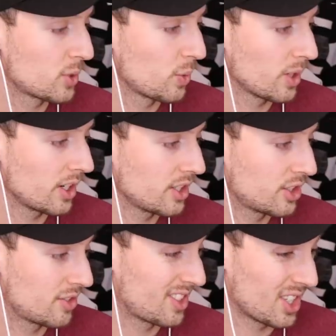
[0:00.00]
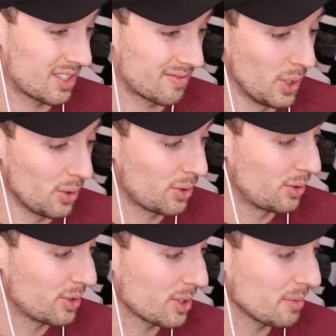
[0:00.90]
So we're gonna just blow
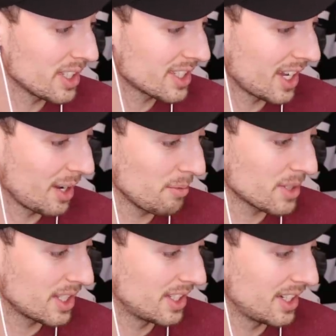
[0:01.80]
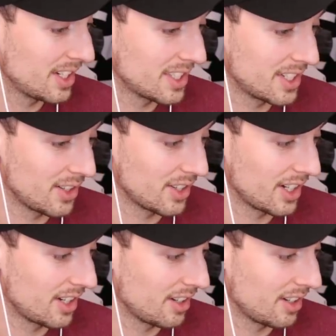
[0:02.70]
through some of these games and, and see how they